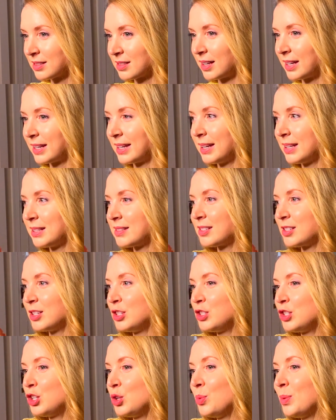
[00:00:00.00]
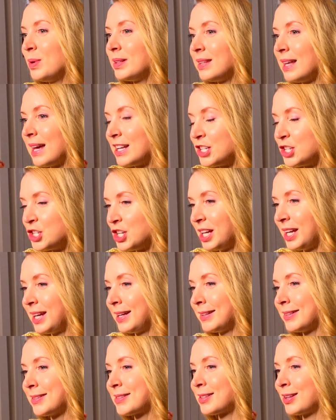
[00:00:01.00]
like it's to do with their
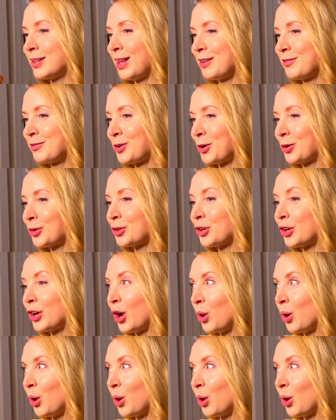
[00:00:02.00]
genes that they've got an